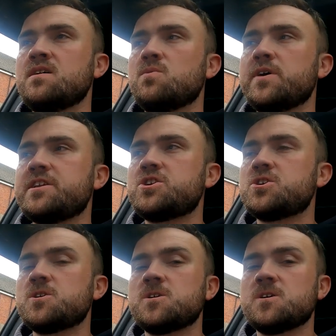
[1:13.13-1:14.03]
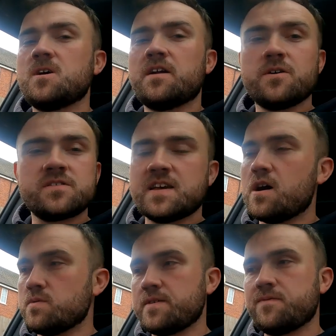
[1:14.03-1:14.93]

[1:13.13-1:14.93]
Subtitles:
which I know I say only